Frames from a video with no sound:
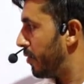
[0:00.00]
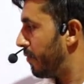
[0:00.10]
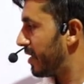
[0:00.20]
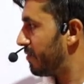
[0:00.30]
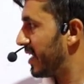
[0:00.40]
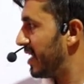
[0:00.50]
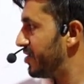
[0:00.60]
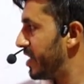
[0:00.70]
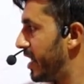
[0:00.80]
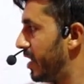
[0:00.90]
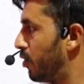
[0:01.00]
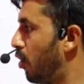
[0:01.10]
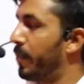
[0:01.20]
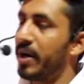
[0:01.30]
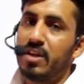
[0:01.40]
what we can say
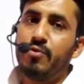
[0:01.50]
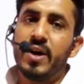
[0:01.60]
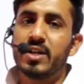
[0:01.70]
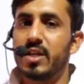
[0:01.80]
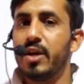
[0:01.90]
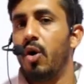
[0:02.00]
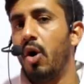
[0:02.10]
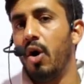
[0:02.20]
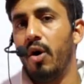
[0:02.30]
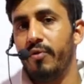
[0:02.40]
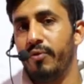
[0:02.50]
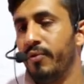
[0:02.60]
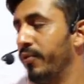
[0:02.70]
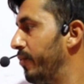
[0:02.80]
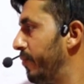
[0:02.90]
cooperative function
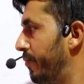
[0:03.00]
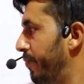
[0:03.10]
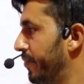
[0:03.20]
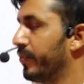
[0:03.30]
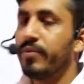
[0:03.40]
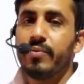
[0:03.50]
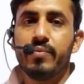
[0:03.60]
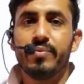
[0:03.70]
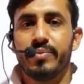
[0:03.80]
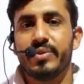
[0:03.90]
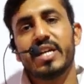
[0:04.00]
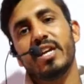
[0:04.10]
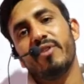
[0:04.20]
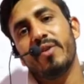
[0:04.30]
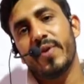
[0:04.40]
of the
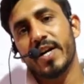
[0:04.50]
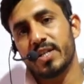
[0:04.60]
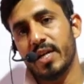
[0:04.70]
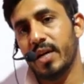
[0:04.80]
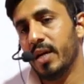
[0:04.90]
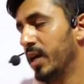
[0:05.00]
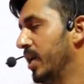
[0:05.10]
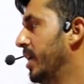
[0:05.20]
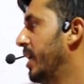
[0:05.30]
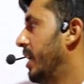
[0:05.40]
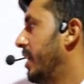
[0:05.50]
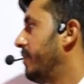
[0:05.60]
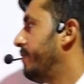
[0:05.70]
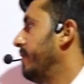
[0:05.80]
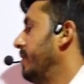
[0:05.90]
given function.
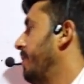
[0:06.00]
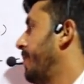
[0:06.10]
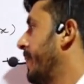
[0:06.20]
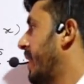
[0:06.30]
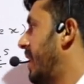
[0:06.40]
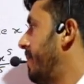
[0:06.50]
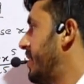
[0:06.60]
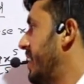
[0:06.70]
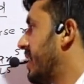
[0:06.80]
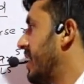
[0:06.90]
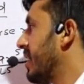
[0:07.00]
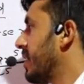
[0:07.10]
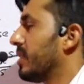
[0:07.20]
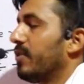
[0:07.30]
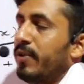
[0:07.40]
If I am
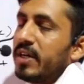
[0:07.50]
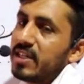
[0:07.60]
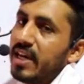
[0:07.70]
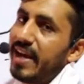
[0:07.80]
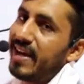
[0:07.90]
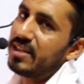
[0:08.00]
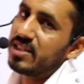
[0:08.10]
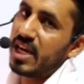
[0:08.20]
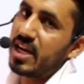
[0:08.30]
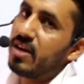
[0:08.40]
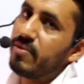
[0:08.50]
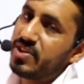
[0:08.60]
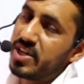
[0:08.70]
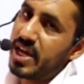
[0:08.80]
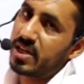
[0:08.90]
taking the function as sin
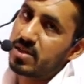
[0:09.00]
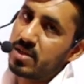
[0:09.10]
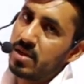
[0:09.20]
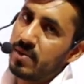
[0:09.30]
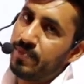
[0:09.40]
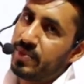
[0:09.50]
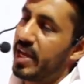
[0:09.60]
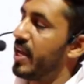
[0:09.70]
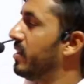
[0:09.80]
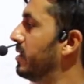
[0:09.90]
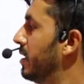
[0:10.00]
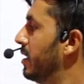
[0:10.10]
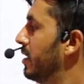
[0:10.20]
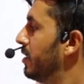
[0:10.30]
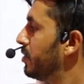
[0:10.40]
inverse x, then
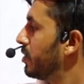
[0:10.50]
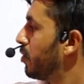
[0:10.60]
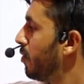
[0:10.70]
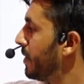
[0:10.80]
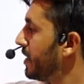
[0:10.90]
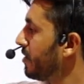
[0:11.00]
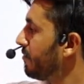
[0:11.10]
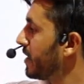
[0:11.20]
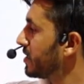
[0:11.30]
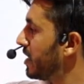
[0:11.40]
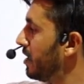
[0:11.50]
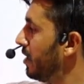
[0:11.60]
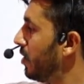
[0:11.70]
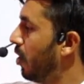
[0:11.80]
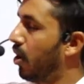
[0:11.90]
the cooperating function
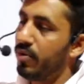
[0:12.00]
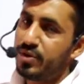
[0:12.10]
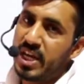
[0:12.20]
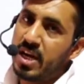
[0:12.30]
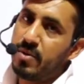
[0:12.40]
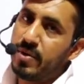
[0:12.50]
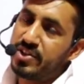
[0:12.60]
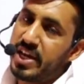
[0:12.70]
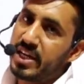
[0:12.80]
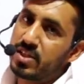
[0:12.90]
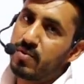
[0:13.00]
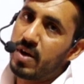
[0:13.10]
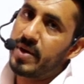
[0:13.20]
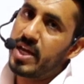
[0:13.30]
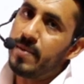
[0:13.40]
of sin inverse x
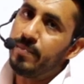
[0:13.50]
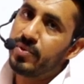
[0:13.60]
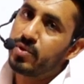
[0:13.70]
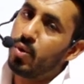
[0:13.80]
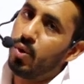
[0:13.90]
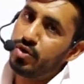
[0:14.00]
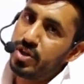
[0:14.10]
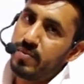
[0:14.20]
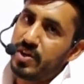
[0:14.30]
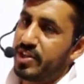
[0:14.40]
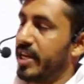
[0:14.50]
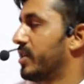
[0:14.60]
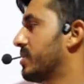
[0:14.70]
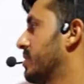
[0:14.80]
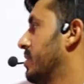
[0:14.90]
will be cos inverse
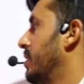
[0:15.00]
x.